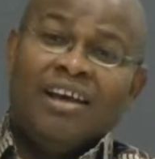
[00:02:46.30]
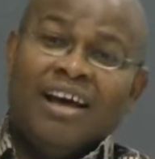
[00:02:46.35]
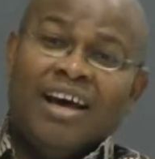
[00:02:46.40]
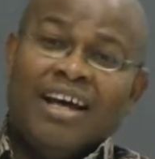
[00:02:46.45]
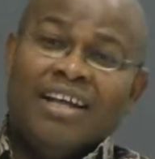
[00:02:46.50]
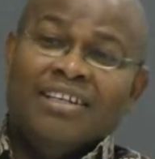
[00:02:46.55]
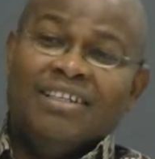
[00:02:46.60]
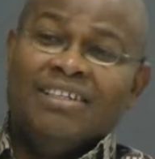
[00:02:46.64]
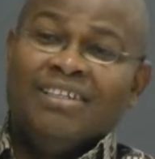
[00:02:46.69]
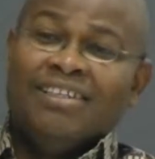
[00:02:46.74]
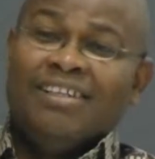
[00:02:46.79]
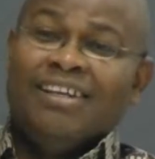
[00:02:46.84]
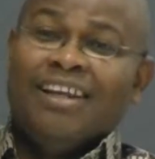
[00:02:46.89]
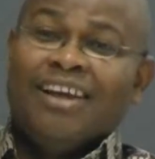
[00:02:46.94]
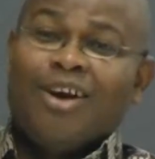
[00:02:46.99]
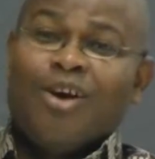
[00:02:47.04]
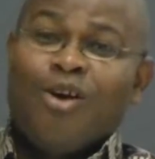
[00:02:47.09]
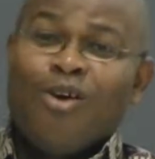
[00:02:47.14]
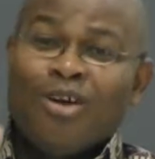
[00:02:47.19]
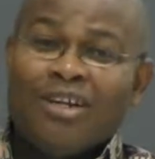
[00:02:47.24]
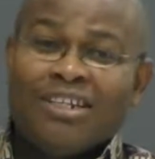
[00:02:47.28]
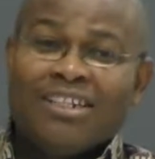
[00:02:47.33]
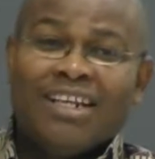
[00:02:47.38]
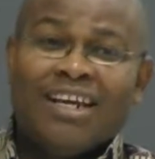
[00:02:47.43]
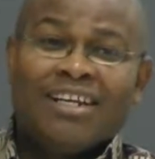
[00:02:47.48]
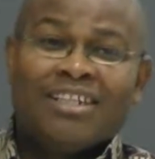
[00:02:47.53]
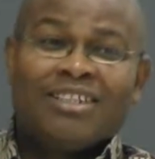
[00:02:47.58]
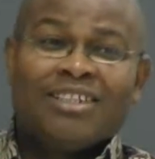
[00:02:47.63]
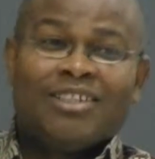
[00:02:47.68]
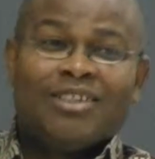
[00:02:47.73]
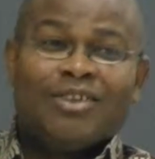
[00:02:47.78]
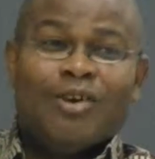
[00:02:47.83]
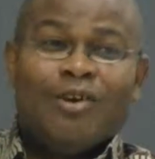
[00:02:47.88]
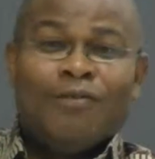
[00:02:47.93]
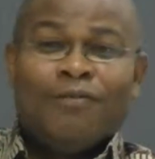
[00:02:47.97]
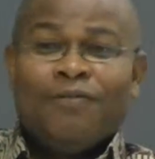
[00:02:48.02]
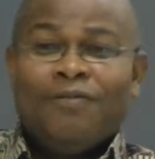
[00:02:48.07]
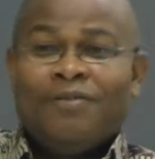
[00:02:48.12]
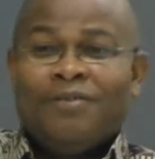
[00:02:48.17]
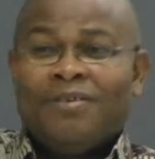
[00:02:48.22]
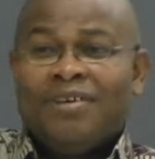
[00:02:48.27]
and in the context of
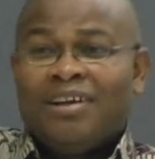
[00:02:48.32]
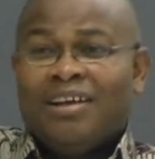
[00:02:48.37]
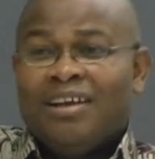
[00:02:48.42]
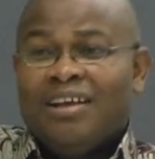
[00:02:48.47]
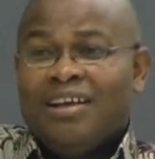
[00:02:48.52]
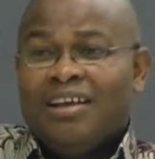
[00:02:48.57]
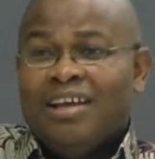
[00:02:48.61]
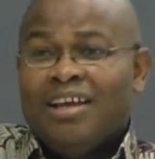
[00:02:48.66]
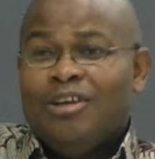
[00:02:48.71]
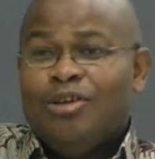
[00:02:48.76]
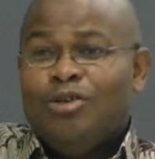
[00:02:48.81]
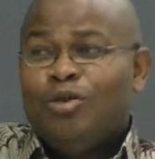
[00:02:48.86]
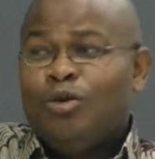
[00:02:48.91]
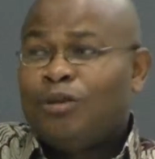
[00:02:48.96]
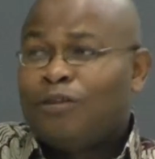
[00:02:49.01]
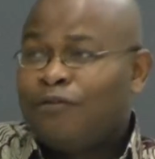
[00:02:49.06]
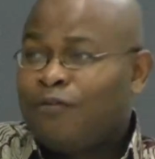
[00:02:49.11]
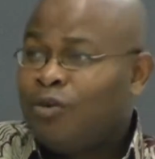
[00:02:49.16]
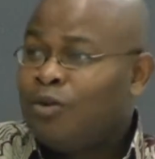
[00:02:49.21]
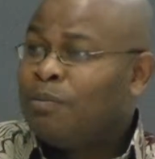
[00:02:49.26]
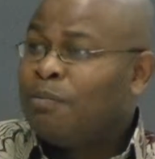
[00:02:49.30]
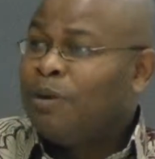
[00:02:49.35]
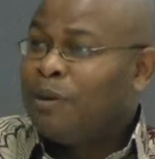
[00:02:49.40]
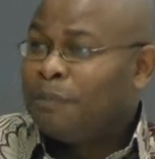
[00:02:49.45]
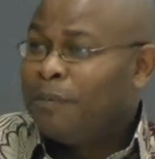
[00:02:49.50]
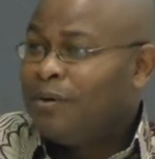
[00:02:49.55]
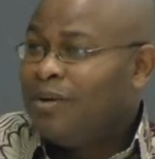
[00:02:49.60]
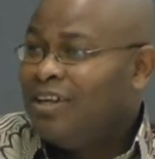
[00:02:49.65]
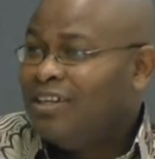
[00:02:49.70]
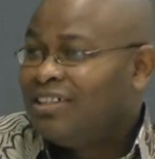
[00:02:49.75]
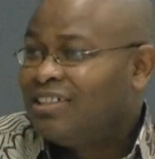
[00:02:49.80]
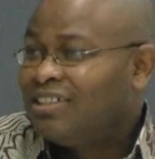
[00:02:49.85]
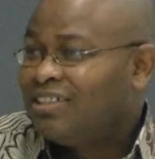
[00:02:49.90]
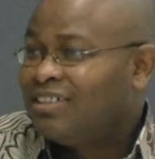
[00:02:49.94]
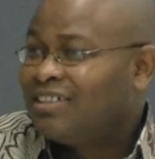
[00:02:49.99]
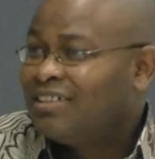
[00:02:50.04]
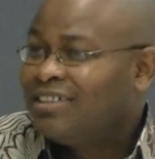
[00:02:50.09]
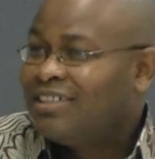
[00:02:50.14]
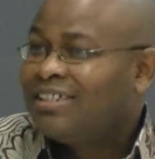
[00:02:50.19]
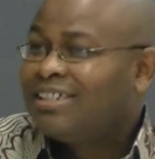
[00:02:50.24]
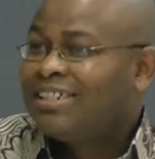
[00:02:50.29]
a youthful population,
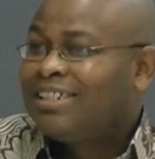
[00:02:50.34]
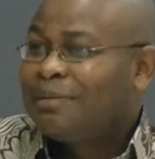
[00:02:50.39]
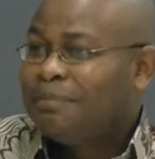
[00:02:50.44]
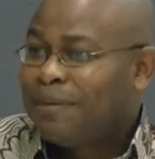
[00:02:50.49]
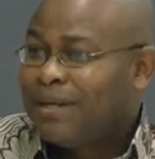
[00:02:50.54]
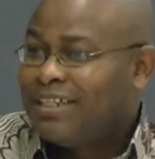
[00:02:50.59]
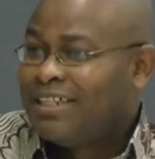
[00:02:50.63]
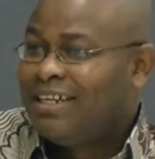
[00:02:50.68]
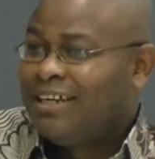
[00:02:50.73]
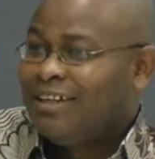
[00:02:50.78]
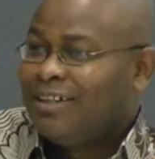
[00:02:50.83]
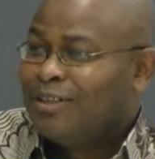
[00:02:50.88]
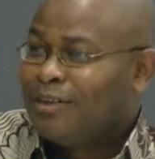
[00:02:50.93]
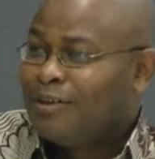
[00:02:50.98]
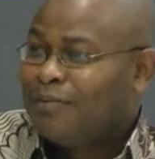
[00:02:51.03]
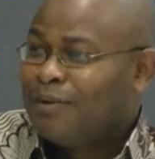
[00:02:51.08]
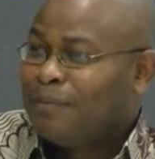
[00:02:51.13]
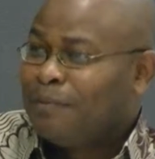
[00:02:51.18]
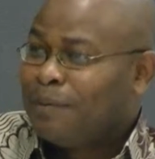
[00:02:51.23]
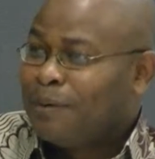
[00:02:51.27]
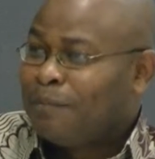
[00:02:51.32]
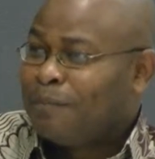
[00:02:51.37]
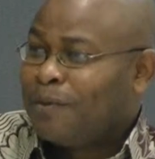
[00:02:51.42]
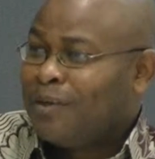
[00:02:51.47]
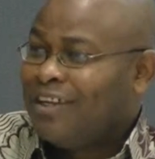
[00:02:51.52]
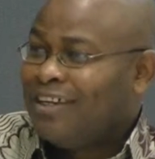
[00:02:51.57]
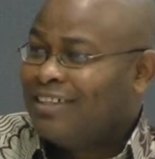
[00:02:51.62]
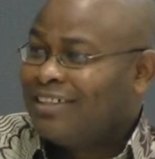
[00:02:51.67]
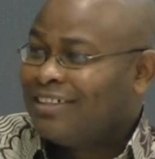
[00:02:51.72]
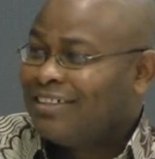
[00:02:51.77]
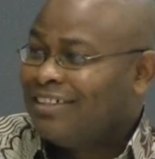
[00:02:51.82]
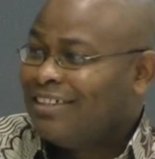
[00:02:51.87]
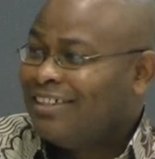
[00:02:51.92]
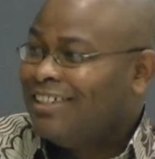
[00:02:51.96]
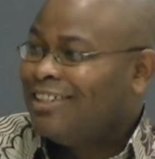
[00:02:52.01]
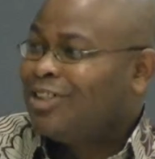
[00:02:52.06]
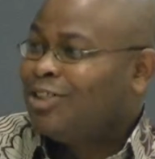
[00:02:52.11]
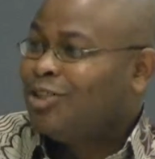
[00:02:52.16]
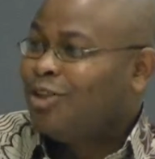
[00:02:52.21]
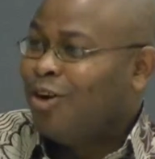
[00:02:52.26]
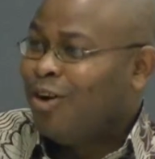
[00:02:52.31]
60% of the population
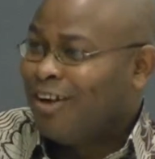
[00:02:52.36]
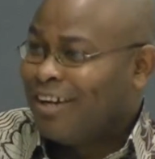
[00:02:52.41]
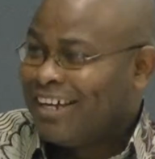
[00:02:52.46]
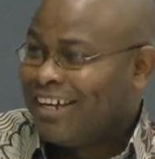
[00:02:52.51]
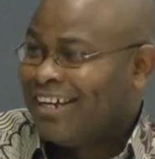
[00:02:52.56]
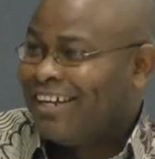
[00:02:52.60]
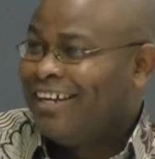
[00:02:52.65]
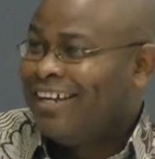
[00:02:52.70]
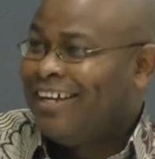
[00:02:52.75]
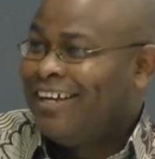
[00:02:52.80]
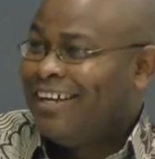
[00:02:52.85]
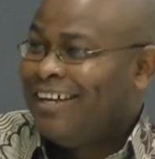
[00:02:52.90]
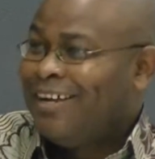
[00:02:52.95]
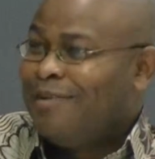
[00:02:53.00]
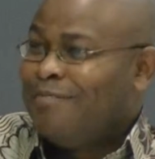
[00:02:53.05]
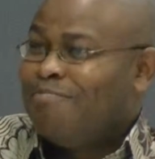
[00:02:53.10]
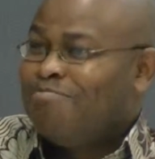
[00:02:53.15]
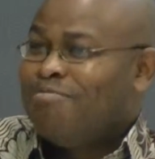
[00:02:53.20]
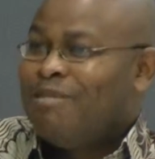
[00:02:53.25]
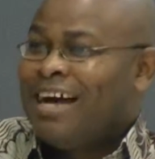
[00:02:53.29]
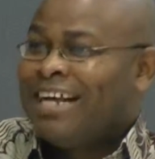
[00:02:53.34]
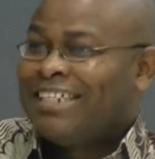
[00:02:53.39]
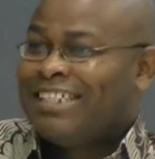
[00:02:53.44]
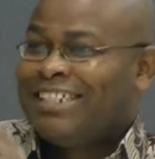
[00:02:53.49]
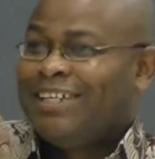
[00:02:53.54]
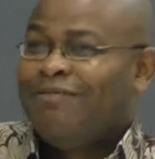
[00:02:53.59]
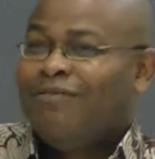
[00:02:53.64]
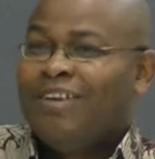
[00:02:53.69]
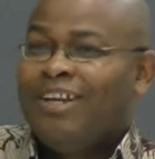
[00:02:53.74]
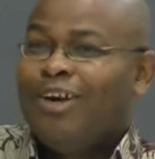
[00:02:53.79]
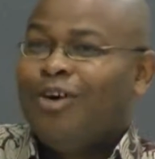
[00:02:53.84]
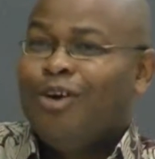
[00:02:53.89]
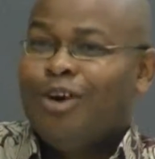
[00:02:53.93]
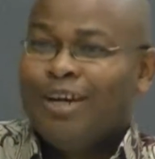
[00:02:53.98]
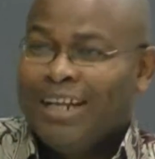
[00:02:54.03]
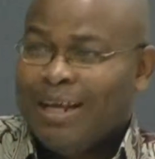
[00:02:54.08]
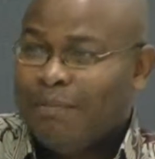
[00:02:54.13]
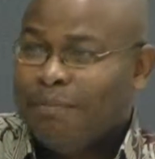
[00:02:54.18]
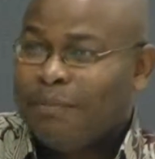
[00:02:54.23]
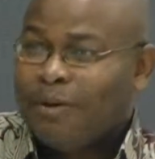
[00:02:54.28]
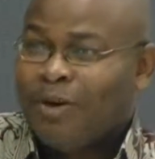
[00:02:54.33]
is young, massively
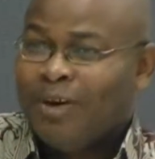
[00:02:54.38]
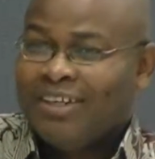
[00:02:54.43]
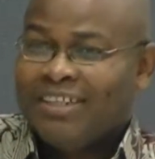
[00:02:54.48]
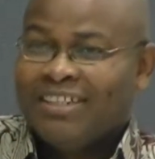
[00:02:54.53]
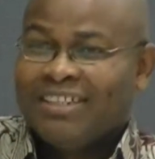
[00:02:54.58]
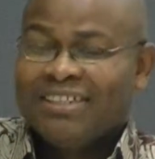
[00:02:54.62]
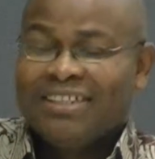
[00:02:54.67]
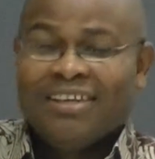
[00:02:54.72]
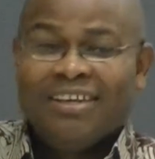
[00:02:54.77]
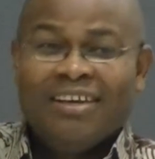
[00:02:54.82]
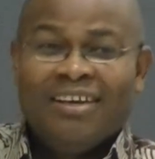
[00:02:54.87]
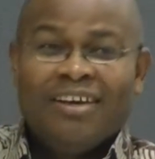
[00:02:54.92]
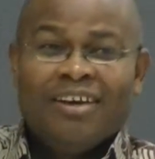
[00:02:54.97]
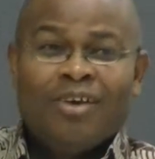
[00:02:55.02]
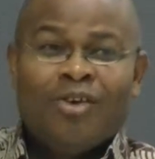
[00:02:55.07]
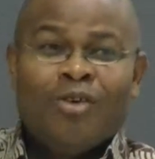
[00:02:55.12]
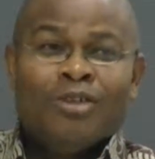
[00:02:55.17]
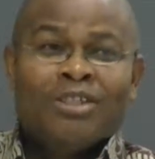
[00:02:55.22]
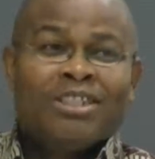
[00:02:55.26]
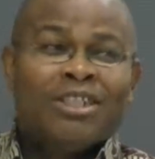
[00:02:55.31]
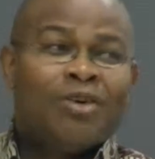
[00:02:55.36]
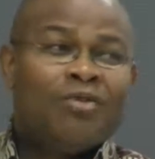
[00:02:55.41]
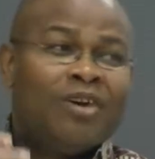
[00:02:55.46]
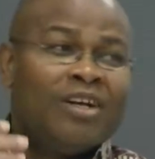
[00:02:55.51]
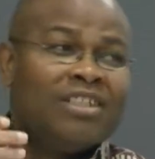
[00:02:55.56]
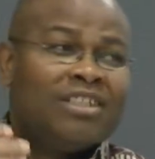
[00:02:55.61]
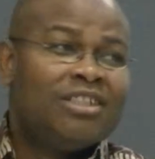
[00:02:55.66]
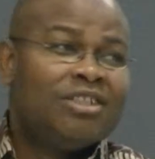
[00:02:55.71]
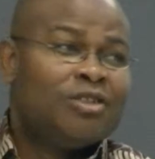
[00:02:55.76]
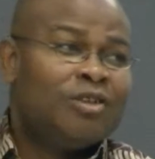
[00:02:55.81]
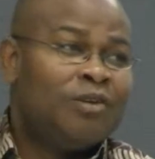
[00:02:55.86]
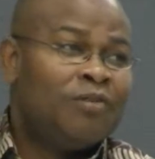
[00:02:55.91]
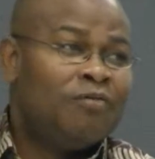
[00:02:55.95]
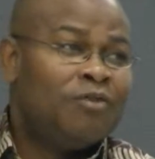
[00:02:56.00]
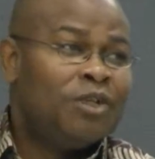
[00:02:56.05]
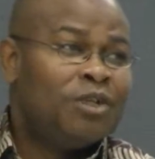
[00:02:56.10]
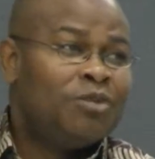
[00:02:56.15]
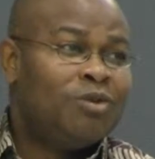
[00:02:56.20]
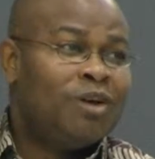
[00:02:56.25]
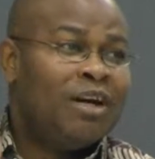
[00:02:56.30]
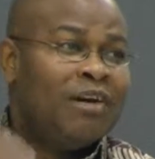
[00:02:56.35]
unemployed, consequences of
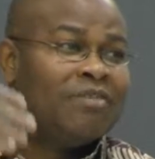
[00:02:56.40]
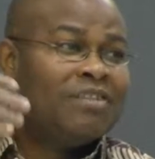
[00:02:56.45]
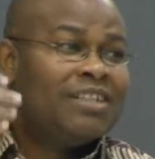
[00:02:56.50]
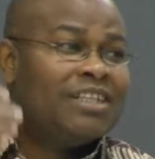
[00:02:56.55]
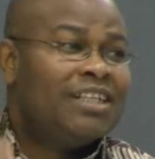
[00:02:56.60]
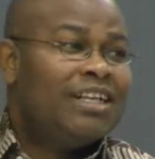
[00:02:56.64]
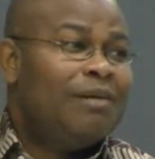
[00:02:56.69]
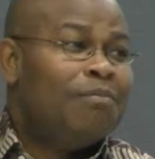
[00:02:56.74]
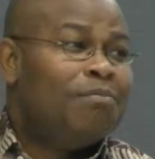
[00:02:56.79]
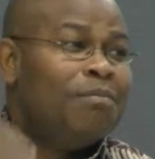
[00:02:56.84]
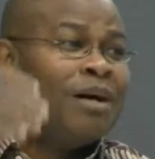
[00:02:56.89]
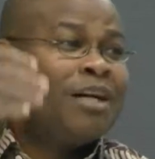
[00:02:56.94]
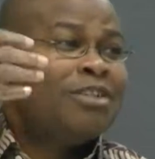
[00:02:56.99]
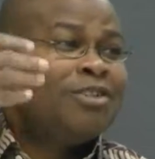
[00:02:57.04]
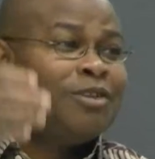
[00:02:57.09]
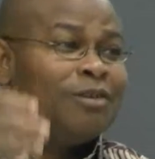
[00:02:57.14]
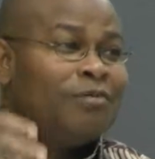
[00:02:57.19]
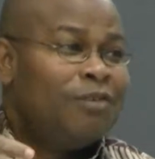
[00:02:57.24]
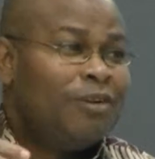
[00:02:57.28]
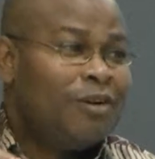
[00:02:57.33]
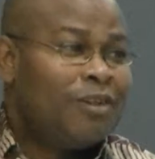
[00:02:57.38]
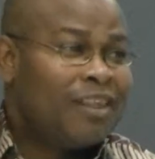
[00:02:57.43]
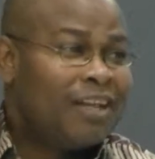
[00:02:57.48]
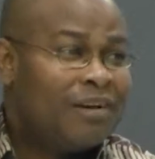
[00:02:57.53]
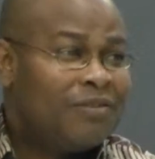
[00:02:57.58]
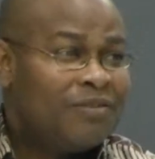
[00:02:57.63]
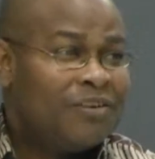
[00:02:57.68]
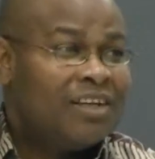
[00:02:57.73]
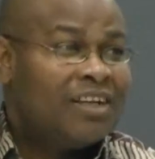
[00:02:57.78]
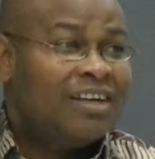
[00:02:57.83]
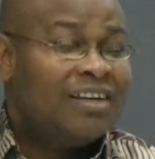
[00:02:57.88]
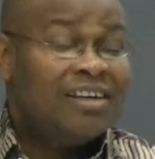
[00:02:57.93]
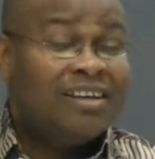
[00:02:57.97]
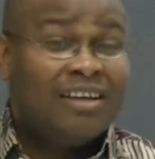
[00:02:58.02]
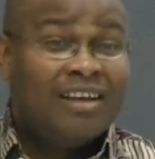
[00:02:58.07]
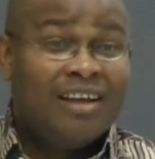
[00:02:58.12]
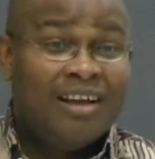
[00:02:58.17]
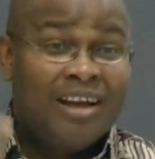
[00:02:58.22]
which we have seen in parts of North Africa.